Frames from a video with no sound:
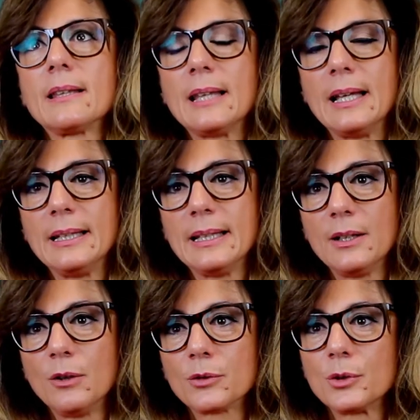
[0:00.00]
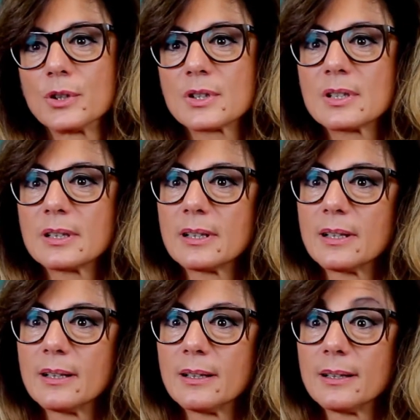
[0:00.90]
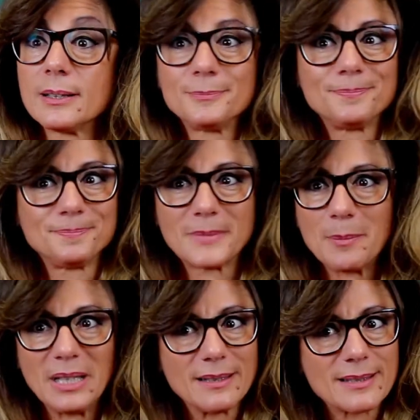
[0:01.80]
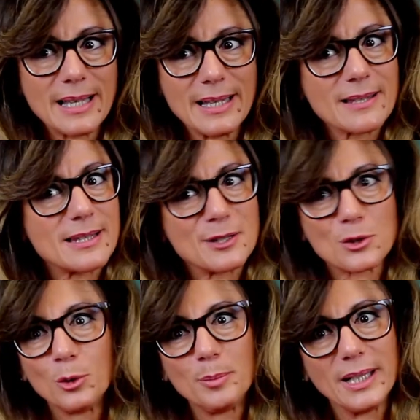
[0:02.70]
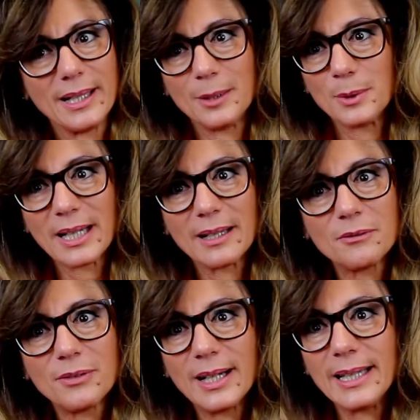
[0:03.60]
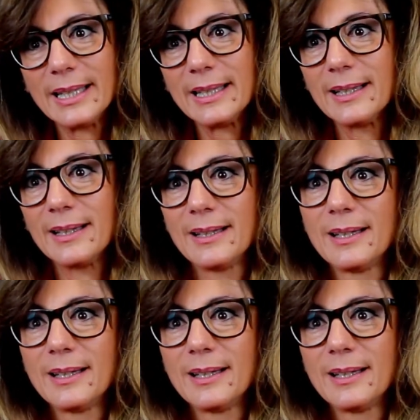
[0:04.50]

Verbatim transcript: Then, of course, uh, I mean, science is open and we can find, uh,